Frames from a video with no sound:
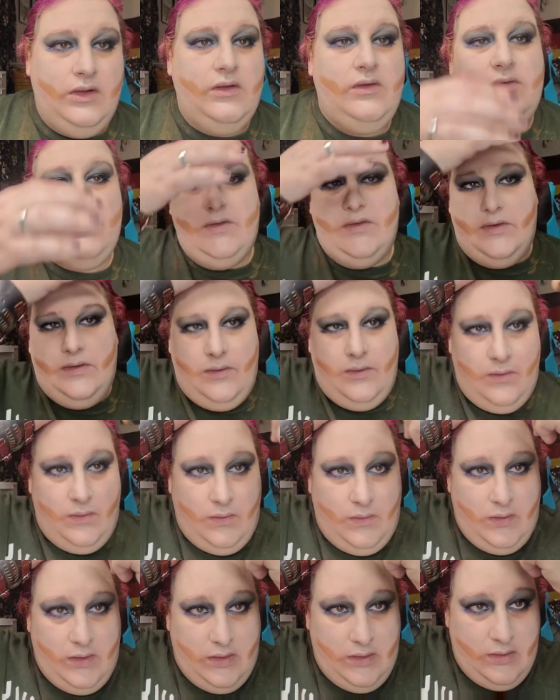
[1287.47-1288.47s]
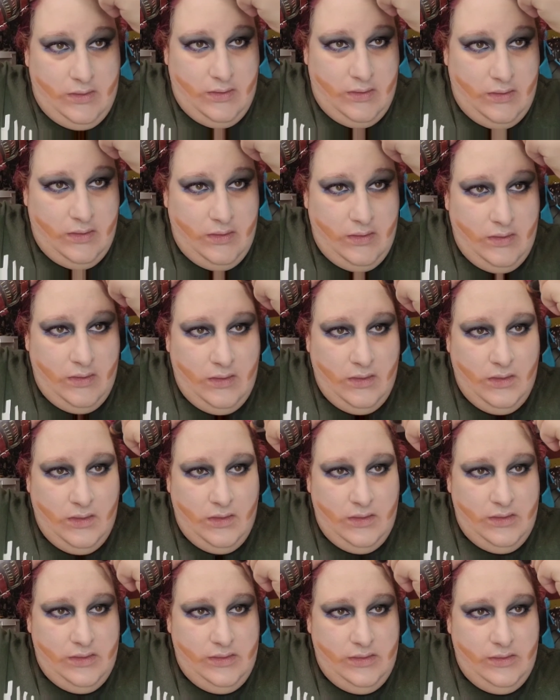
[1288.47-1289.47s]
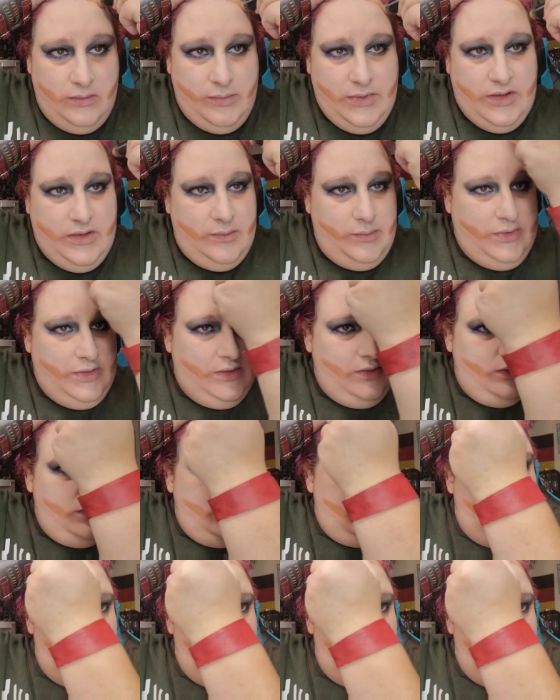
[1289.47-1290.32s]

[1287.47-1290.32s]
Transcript: So a little bit up here in the